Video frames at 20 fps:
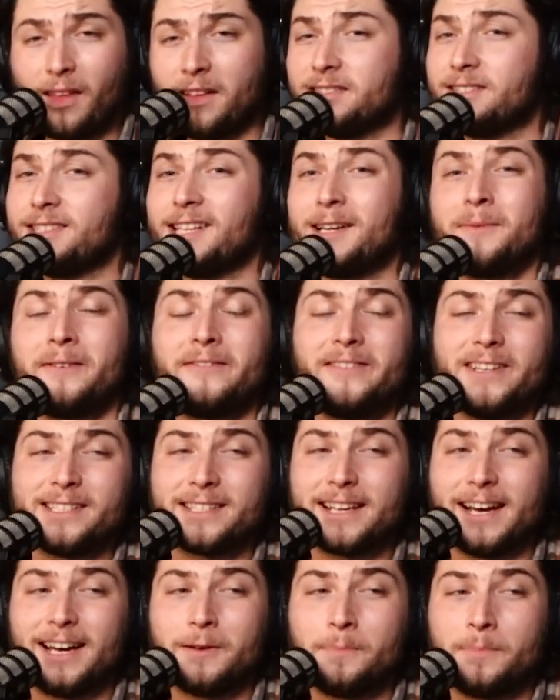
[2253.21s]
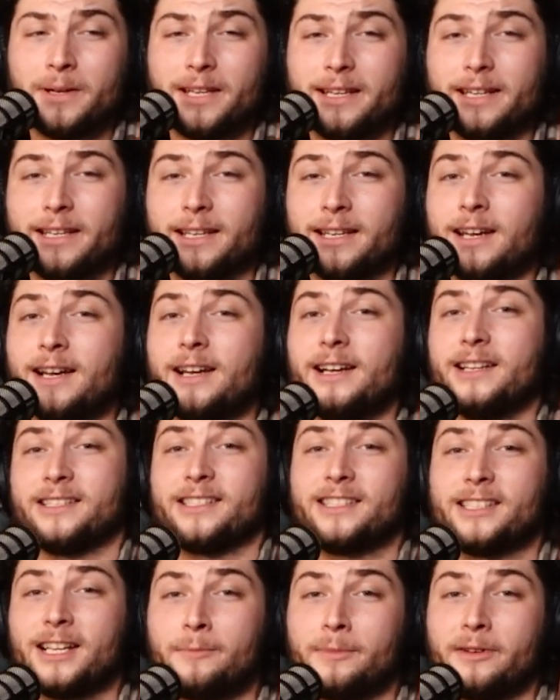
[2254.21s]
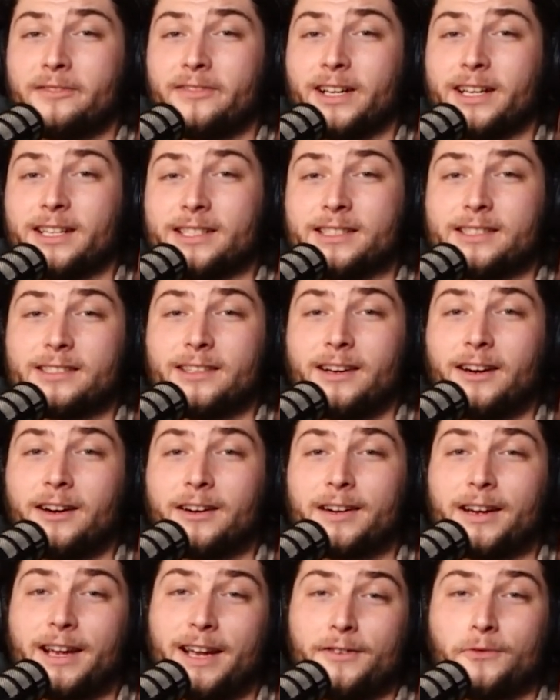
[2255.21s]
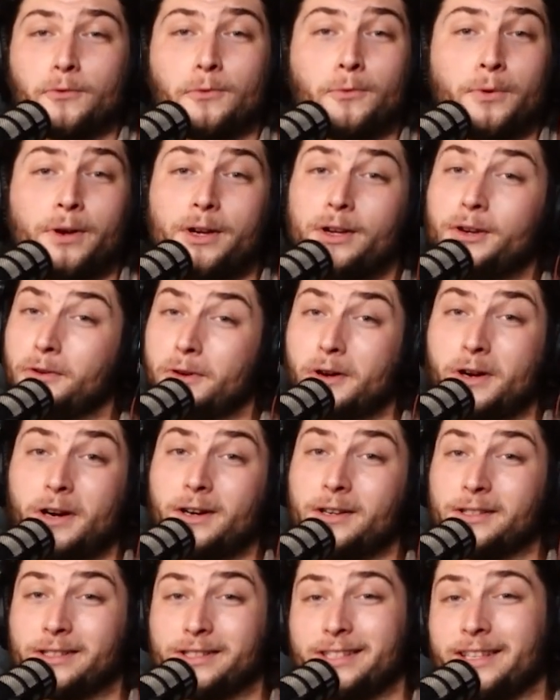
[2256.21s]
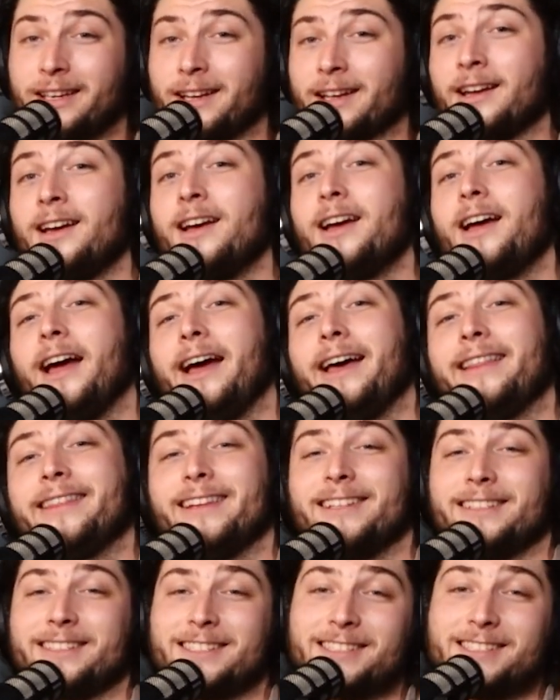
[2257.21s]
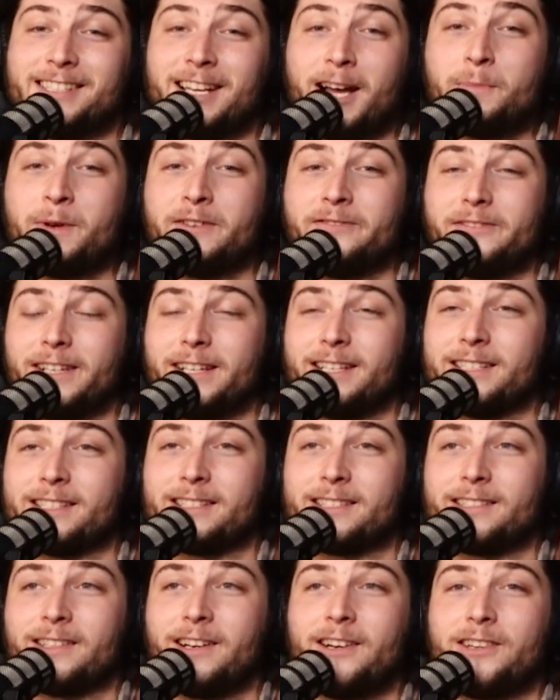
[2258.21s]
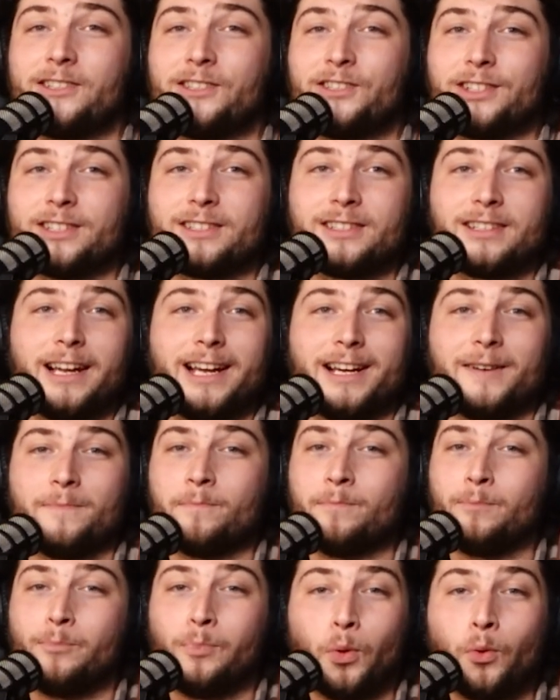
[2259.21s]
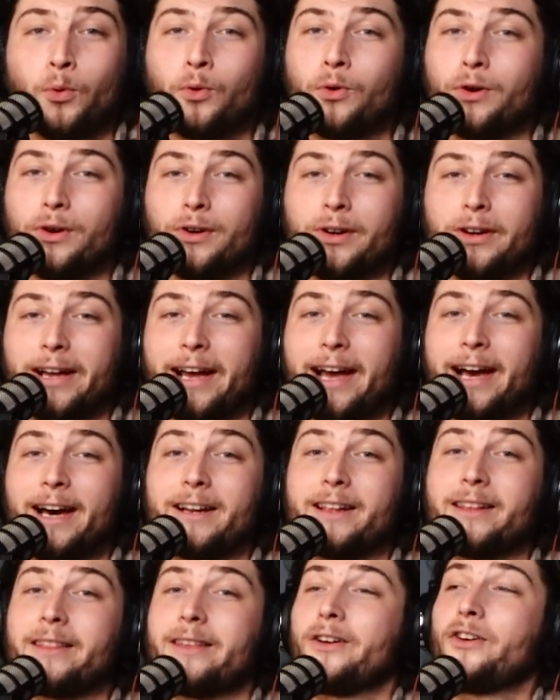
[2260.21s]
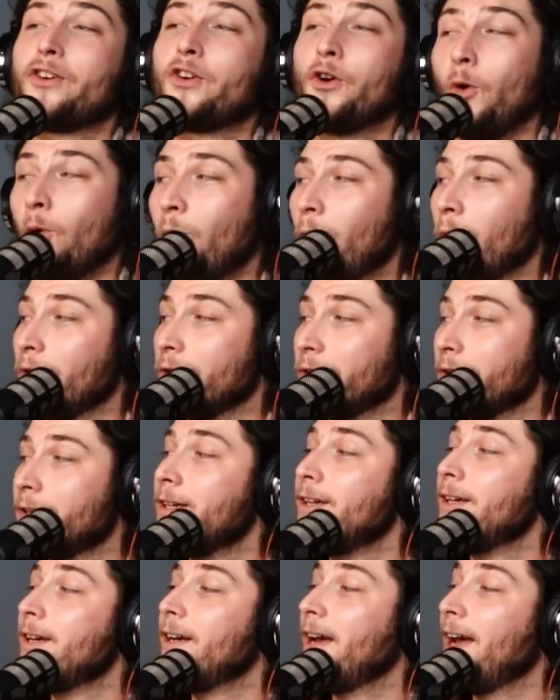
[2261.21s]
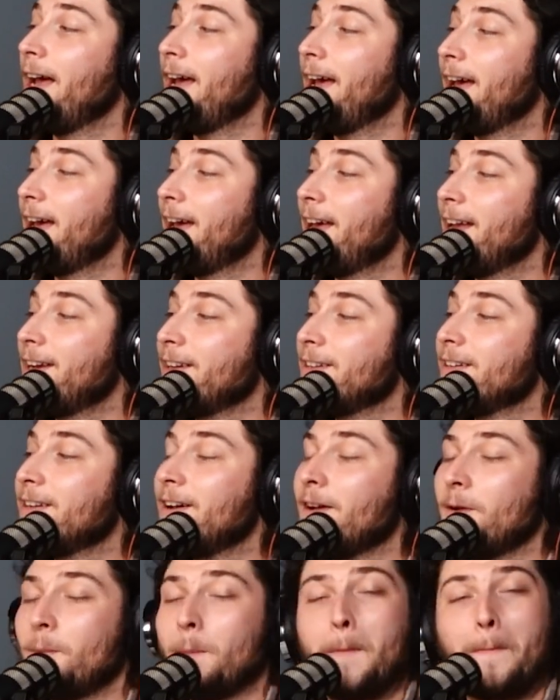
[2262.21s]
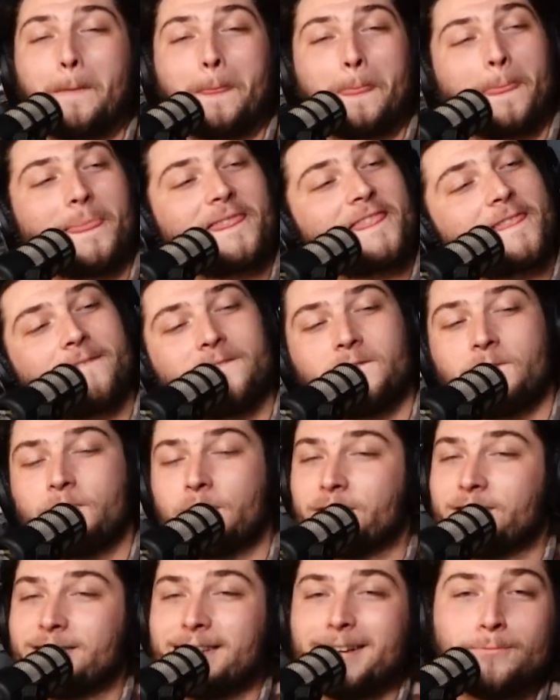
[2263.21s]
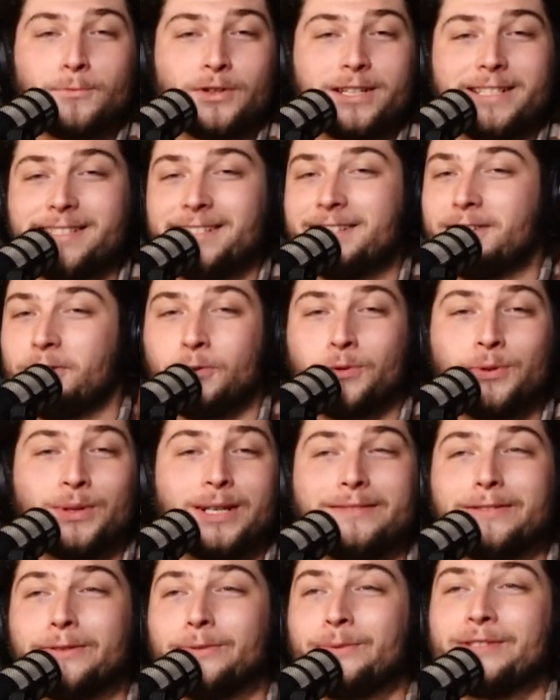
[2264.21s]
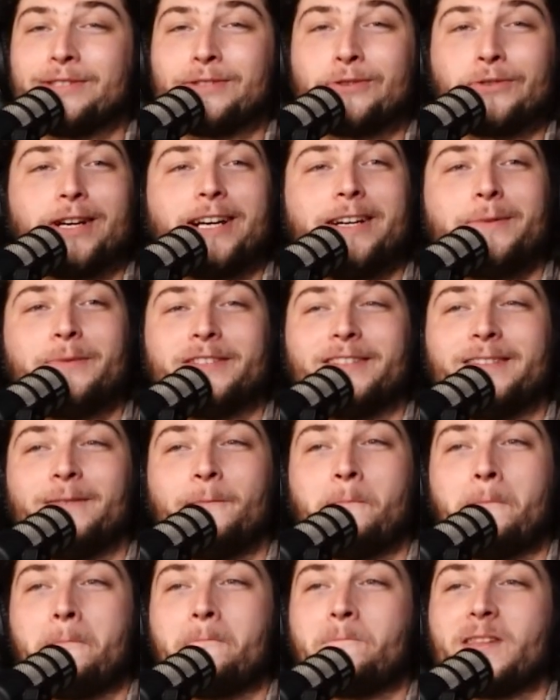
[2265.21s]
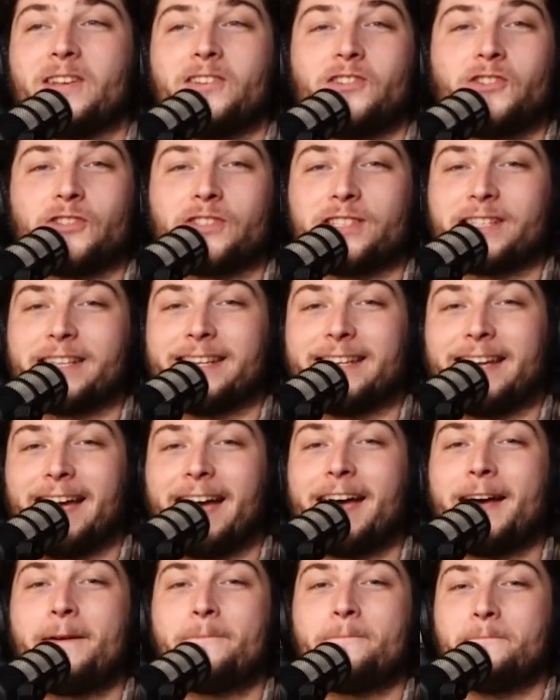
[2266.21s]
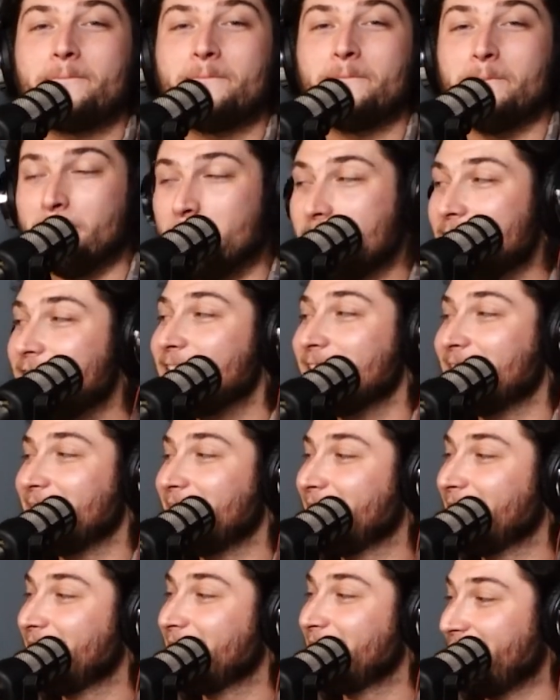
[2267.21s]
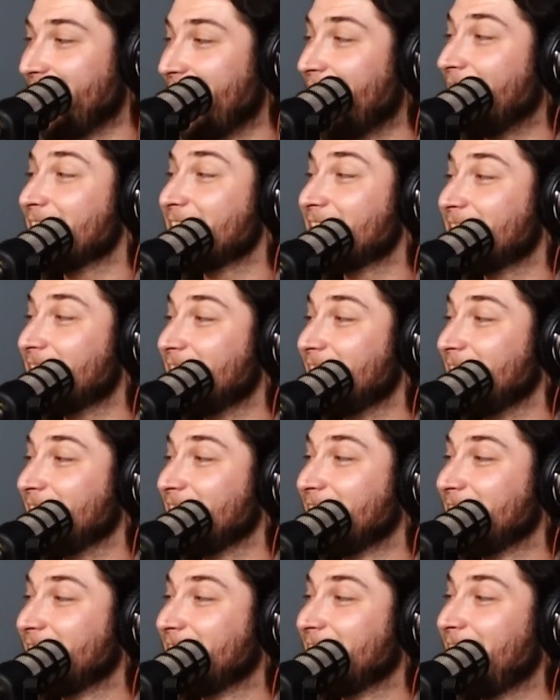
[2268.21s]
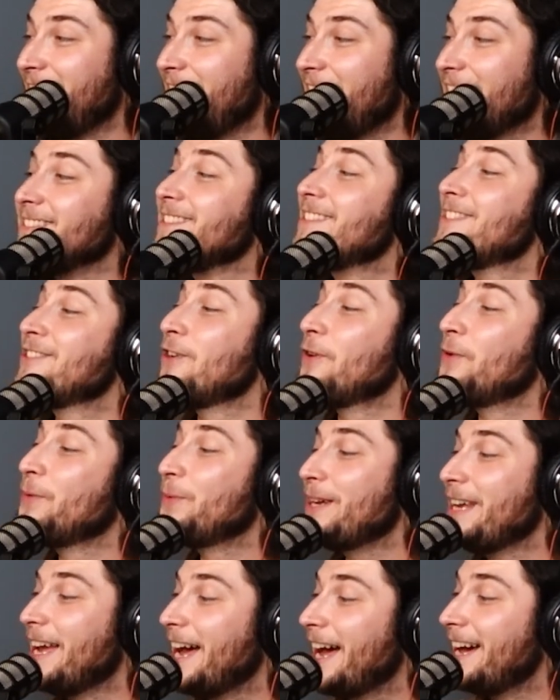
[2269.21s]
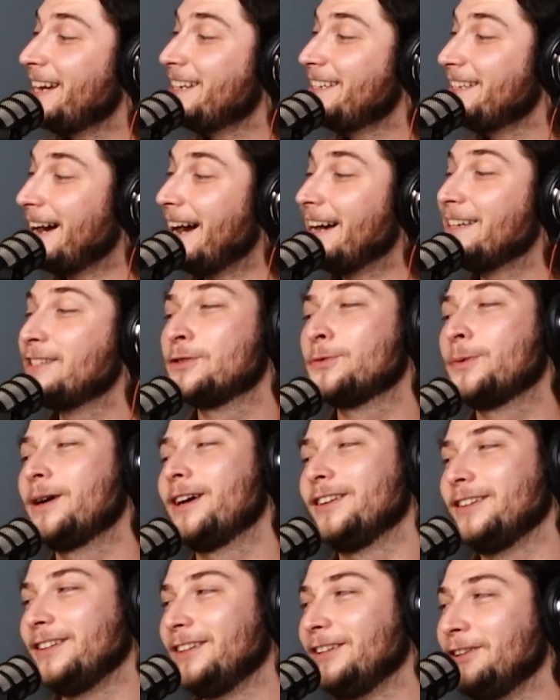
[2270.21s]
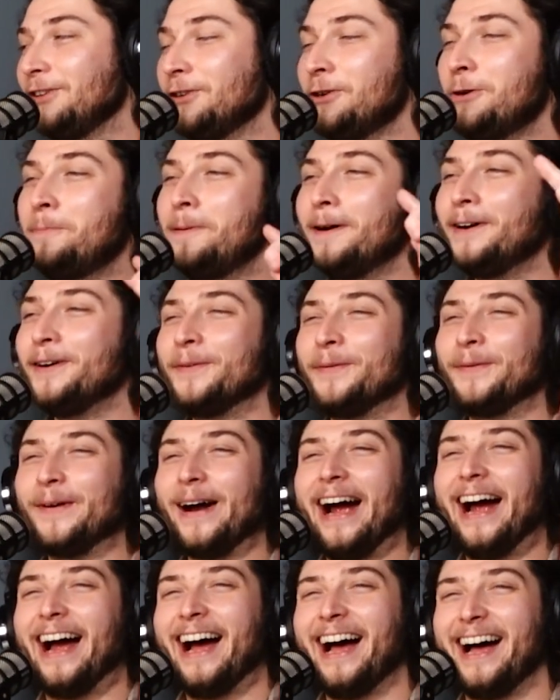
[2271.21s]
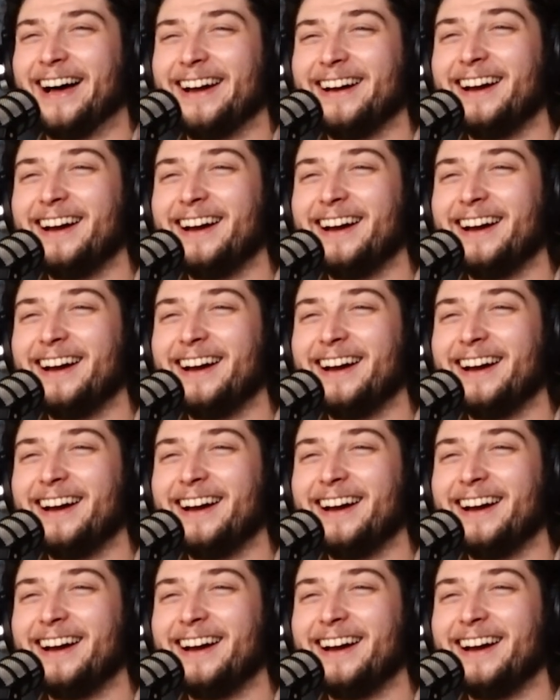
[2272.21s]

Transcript: Some of us got to pee. Some of us are getting real car sick. And then some of us are just like bored out of their gourd. And for some reason, whoever was driving just kept missing the exit. And so we had to, I swear, loop around.